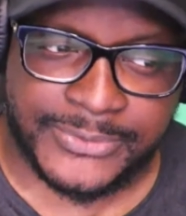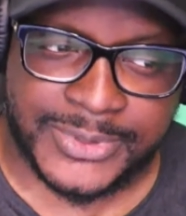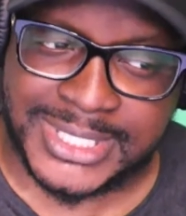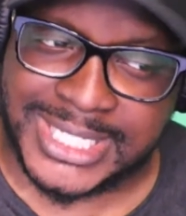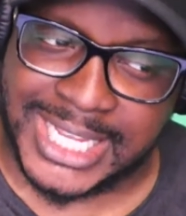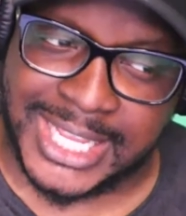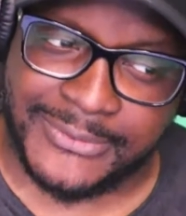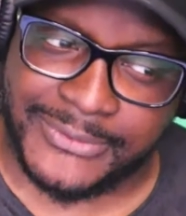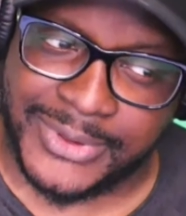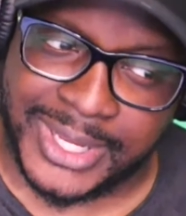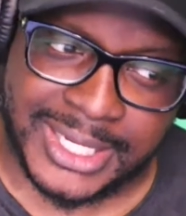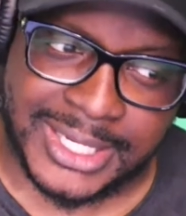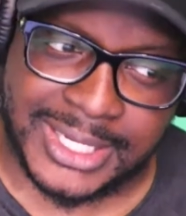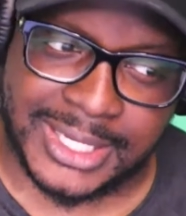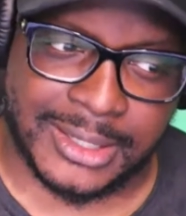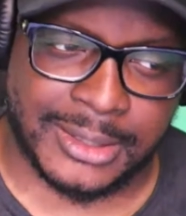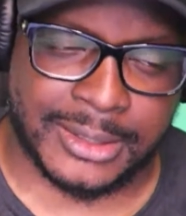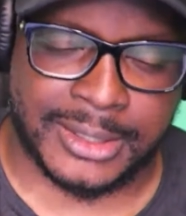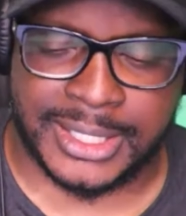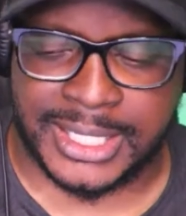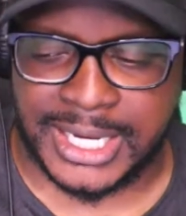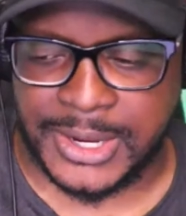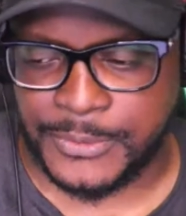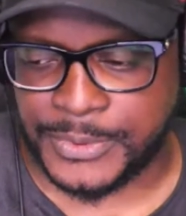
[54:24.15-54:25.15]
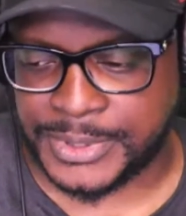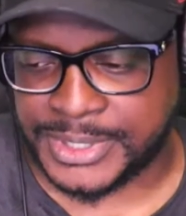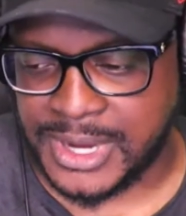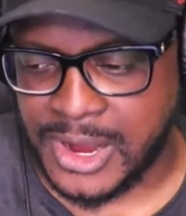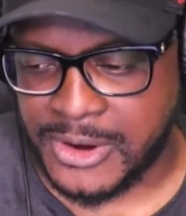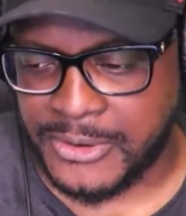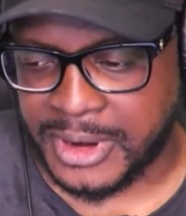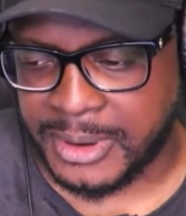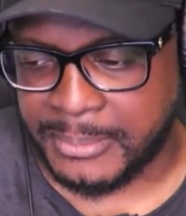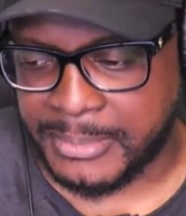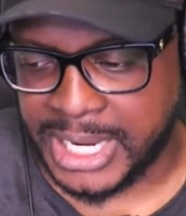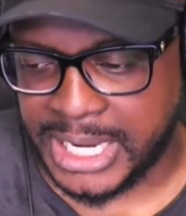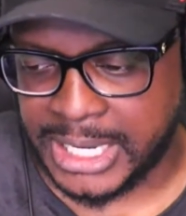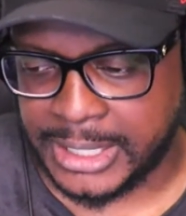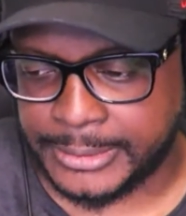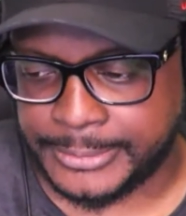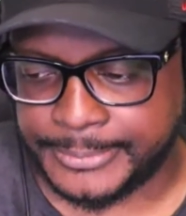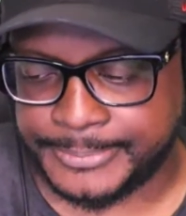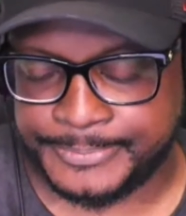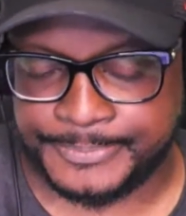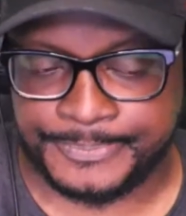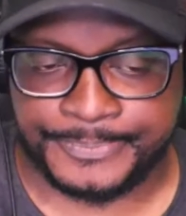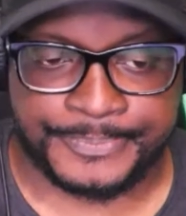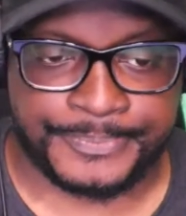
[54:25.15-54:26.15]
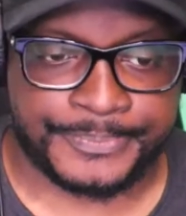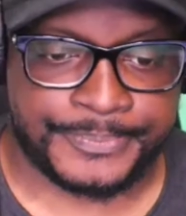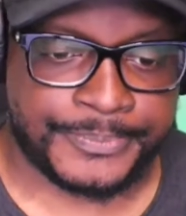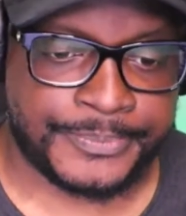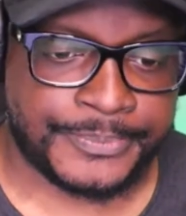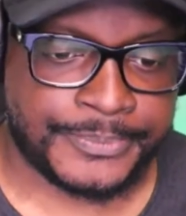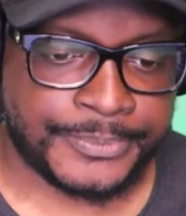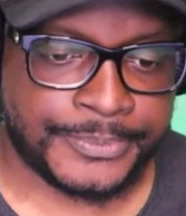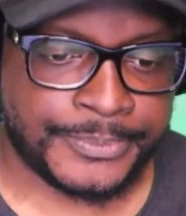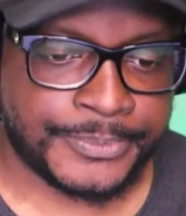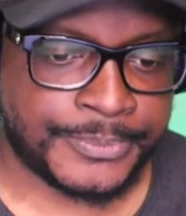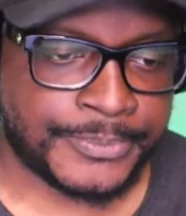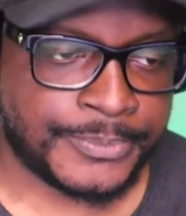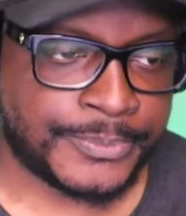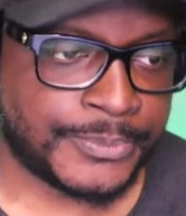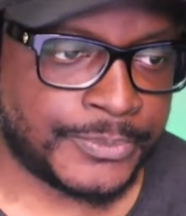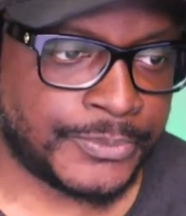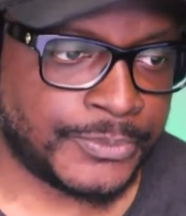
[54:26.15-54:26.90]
TV deal that they were talking about? Oh,